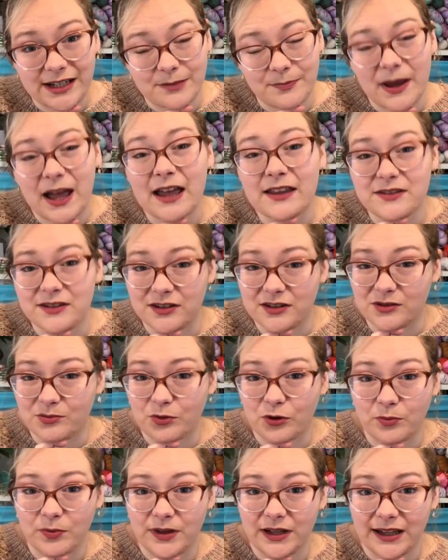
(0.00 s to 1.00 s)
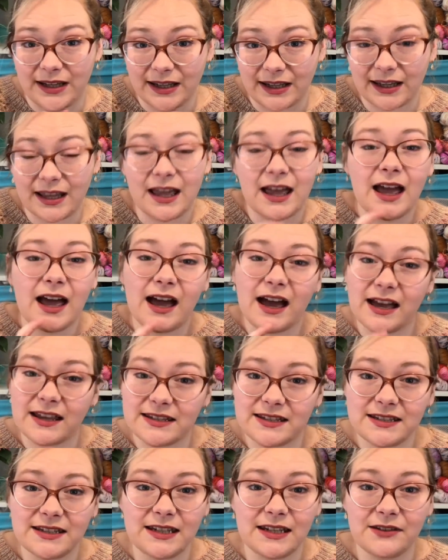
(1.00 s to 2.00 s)
patterns properly, and
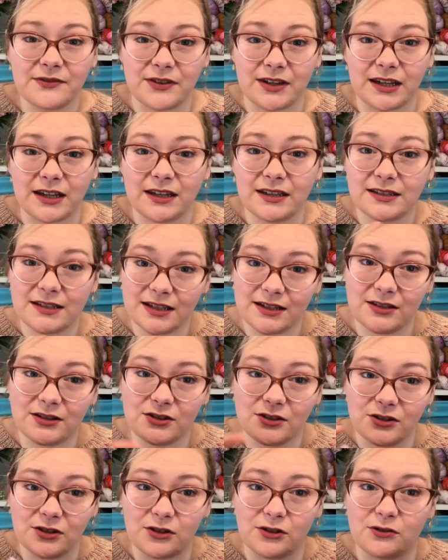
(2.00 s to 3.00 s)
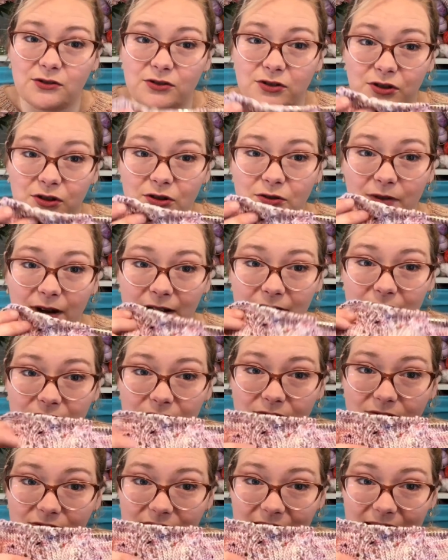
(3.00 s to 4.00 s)
Stevie didn't do 2 rounds
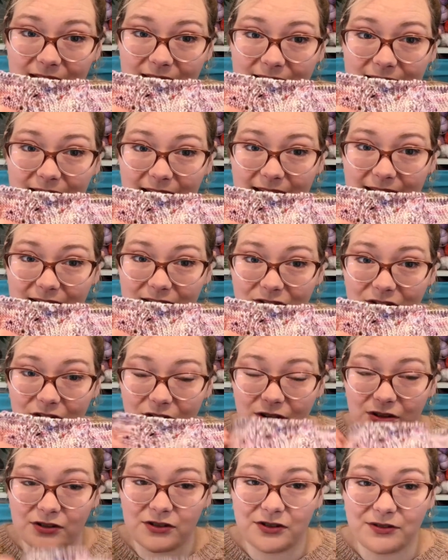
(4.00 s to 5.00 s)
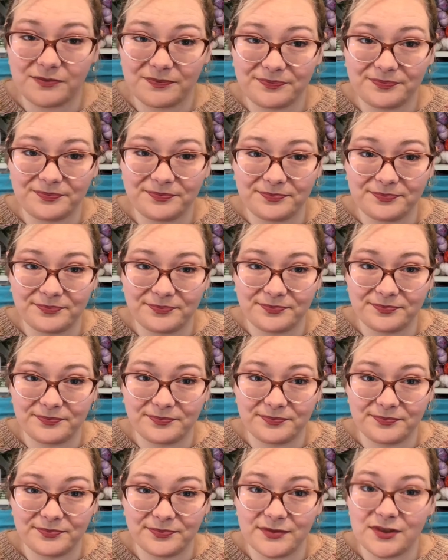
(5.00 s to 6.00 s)
of this lace chart.
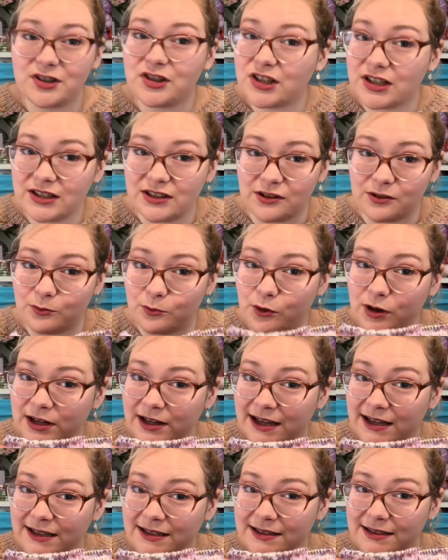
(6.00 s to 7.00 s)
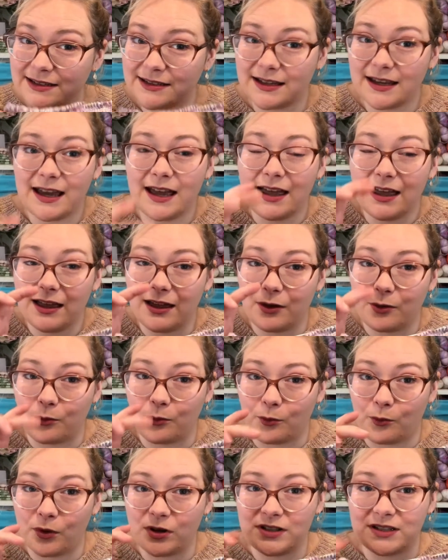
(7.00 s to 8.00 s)
She'd done 1 lace,
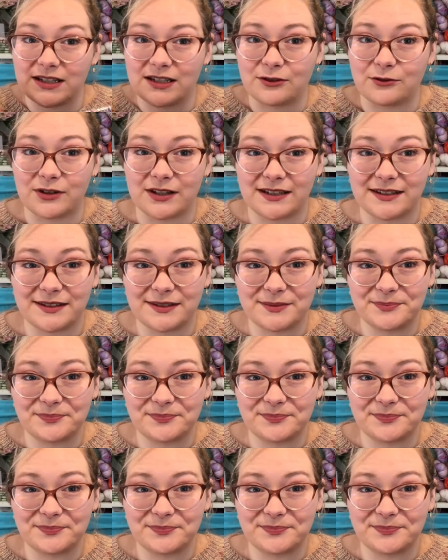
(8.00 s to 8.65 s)
1 decrease.